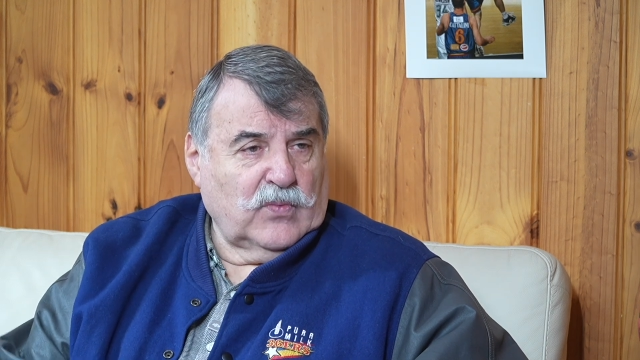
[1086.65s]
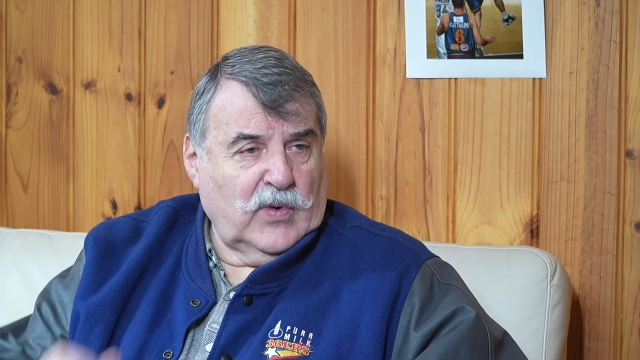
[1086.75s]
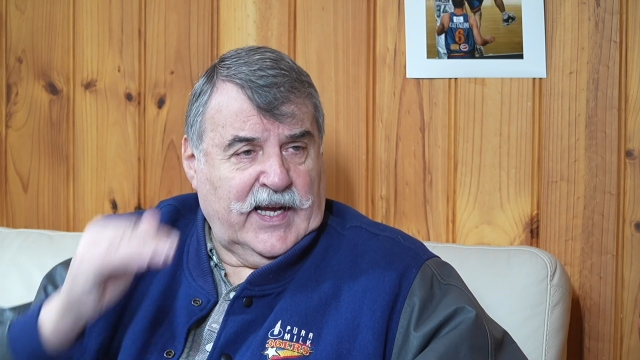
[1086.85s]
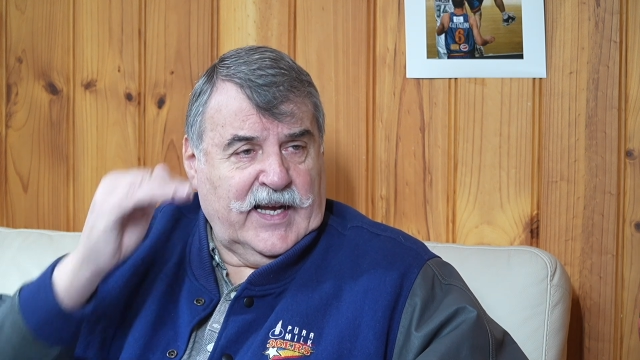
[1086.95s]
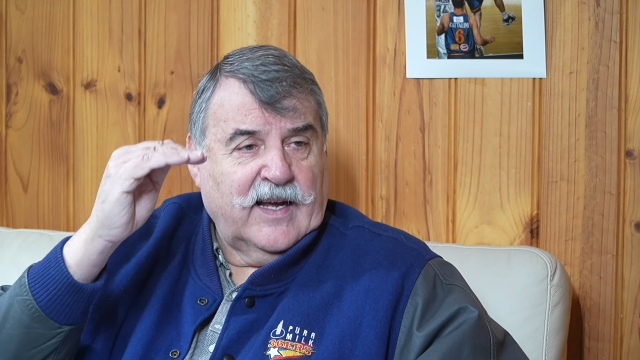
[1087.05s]

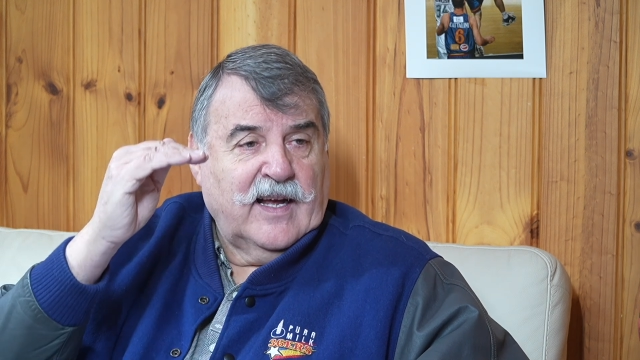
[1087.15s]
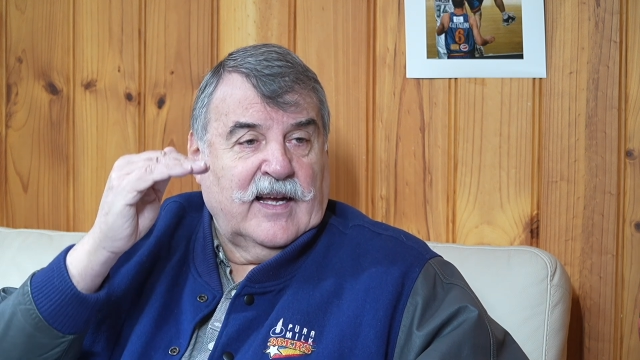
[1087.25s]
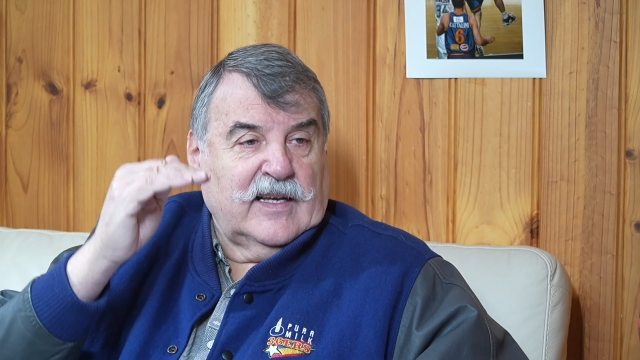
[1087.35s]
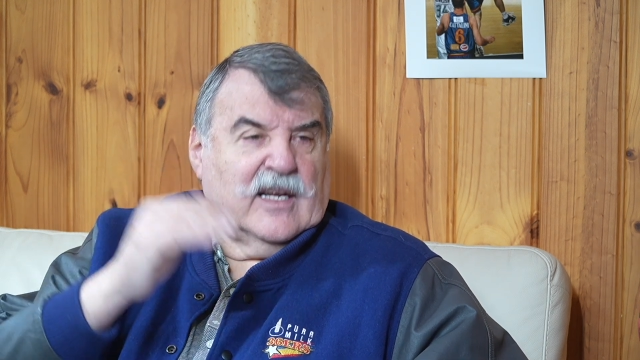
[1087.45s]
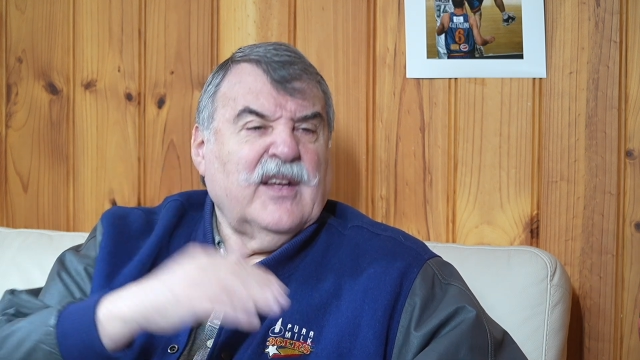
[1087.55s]
Where
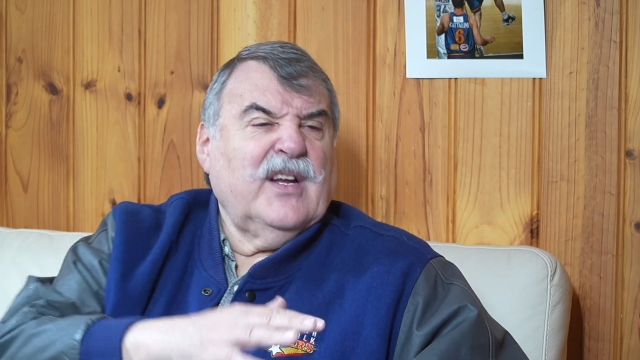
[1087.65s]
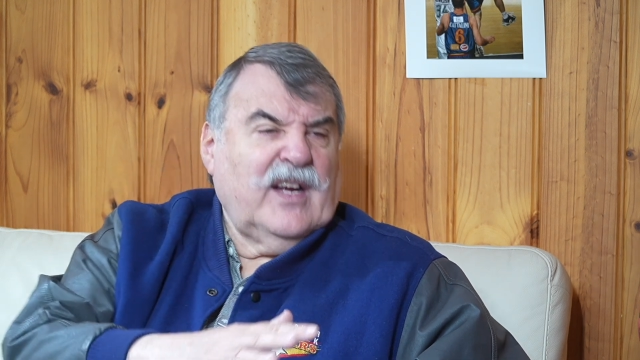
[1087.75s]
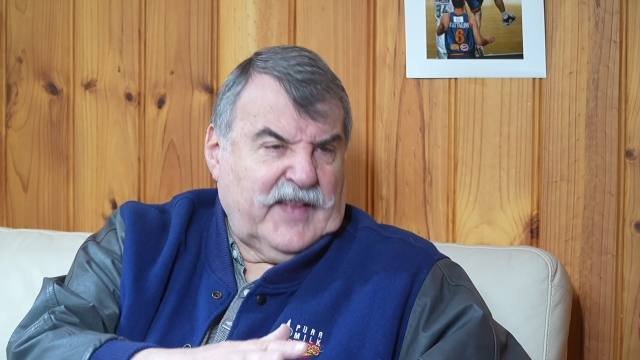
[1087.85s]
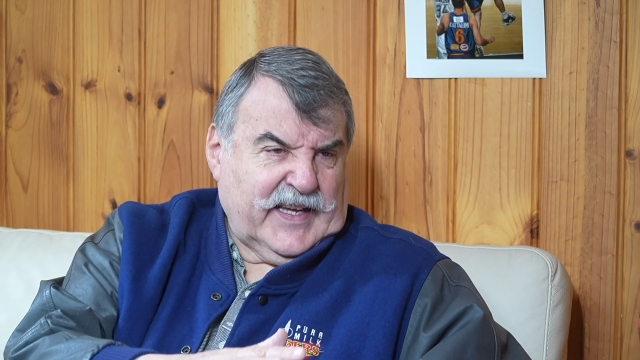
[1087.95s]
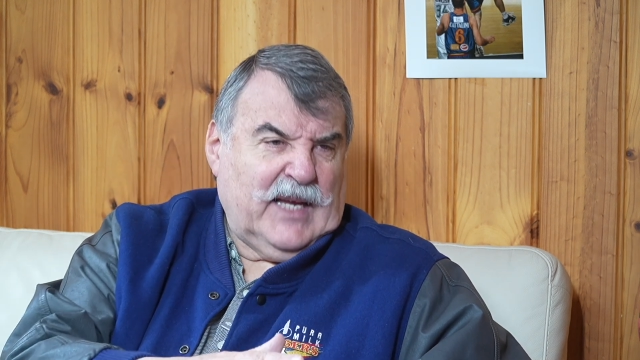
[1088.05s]
you know
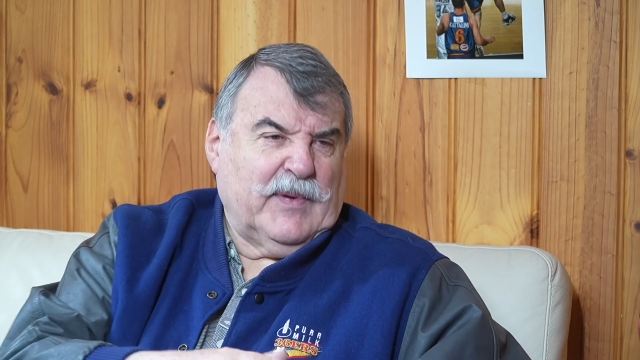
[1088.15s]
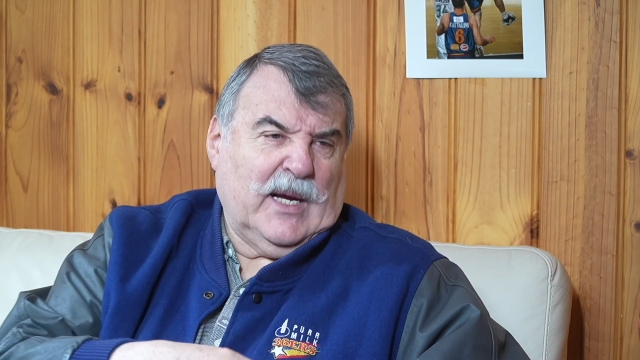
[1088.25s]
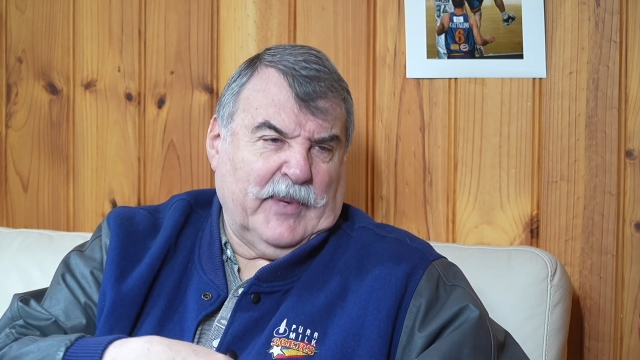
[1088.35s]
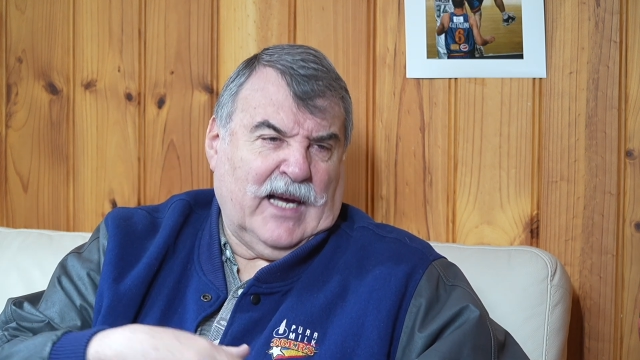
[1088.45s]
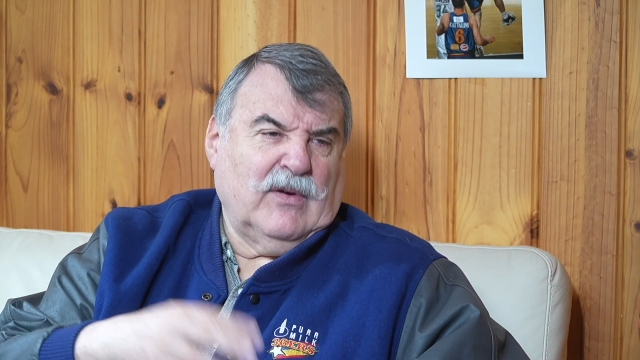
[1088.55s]
how they keep
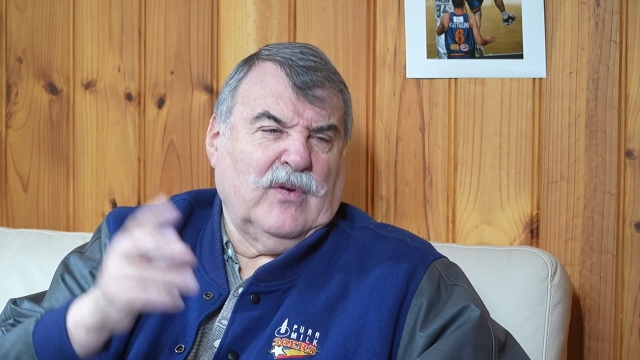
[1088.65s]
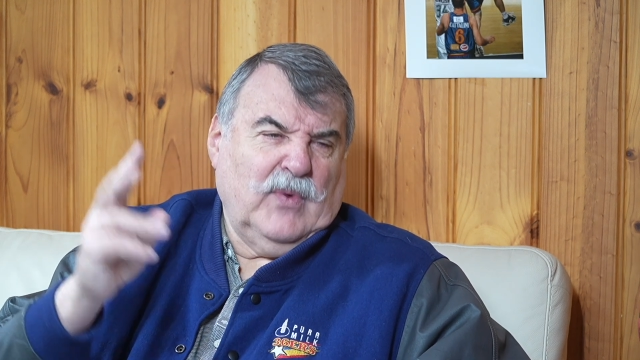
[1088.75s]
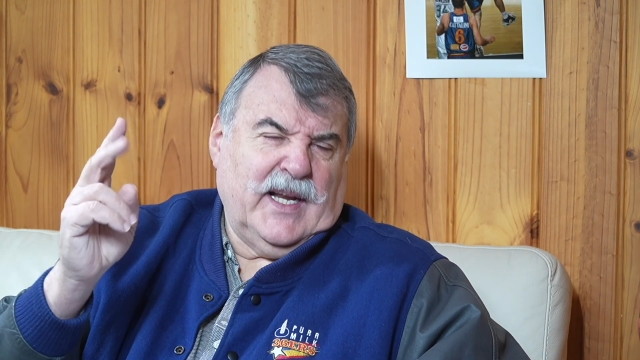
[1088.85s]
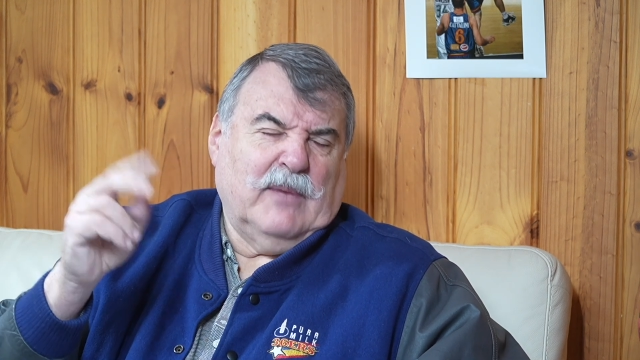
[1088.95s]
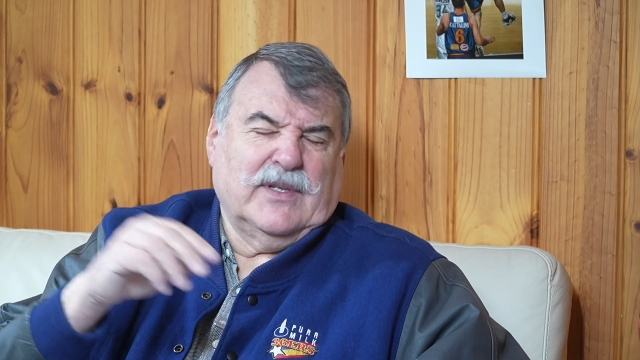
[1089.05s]
coming out with a
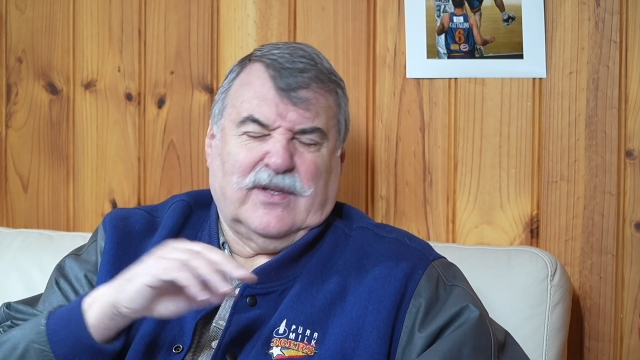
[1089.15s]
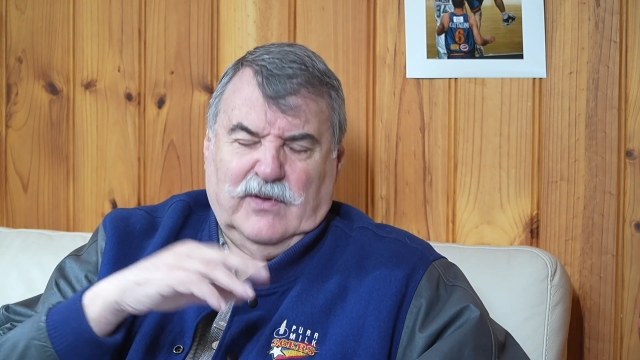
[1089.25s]
win number 2,